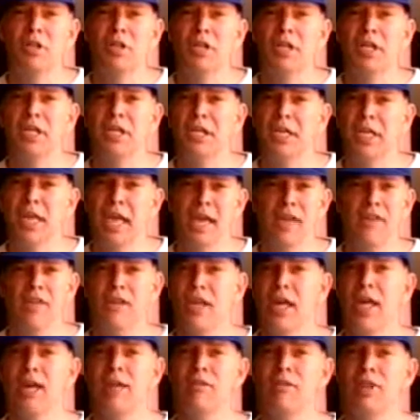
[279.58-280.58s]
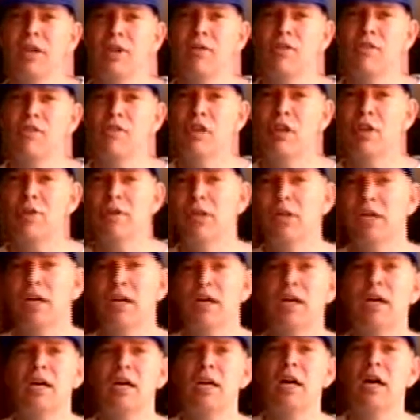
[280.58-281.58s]
in a case out of Arizona,
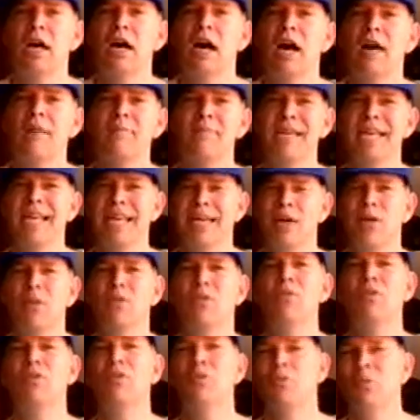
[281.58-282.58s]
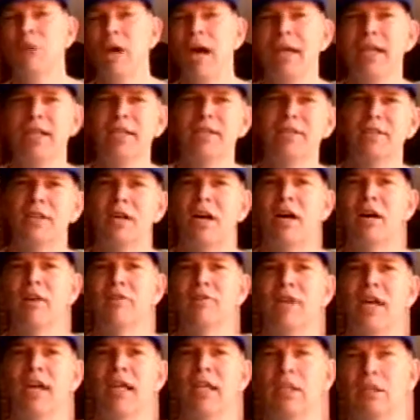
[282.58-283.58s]
upheld the right
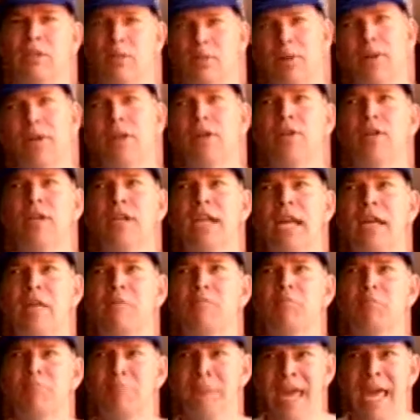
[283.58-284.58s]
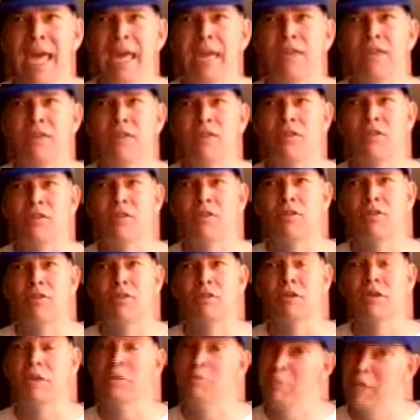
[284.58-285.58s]
of a lawyer named Bates,
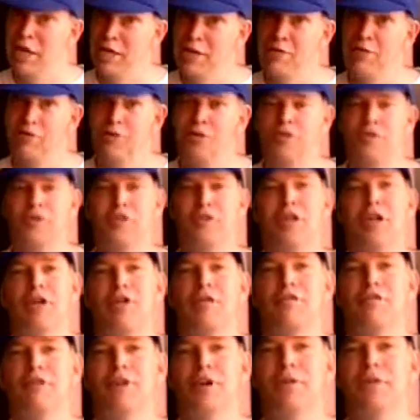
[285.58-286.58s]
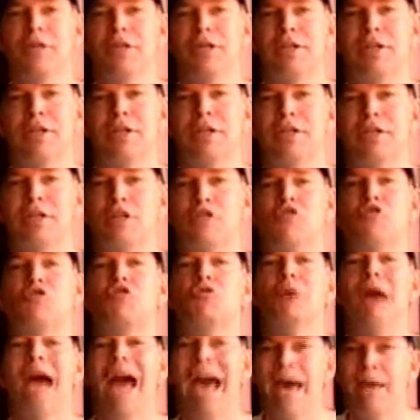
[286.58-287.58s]
in Bates versus Arizona,
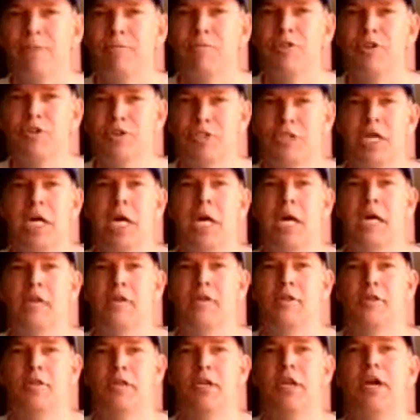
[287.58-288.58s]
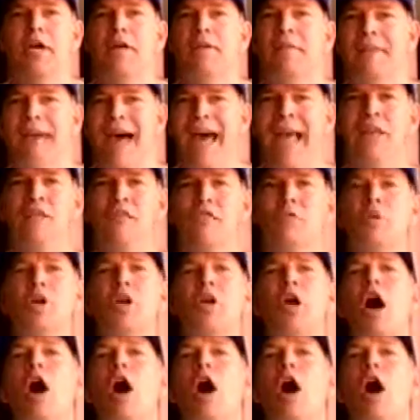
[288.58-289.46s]
to advertise. That is what